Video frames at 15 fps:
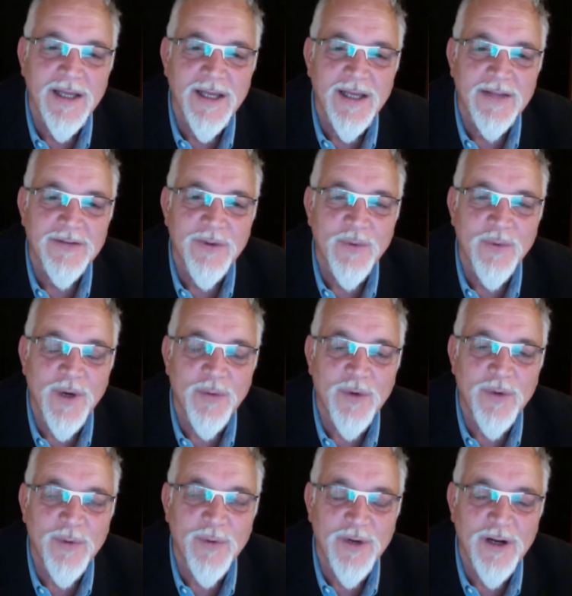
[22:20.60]
So what we're
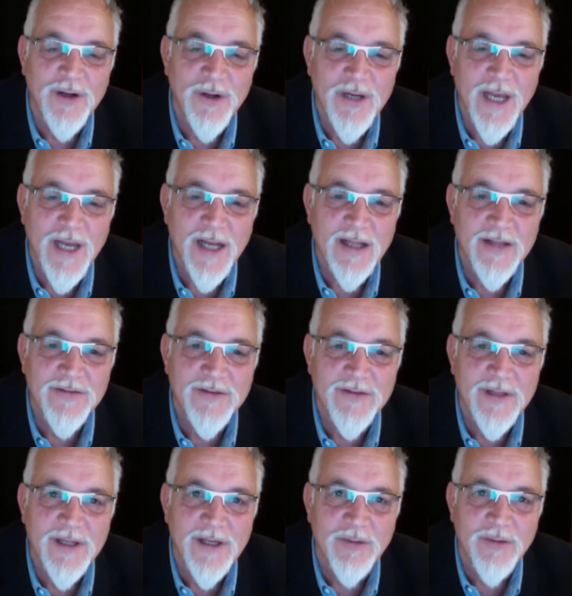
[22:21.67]
going to look at is
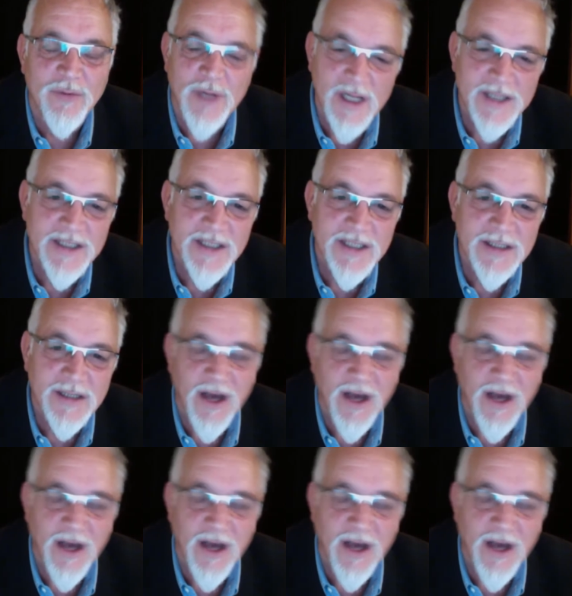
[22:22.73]
religion,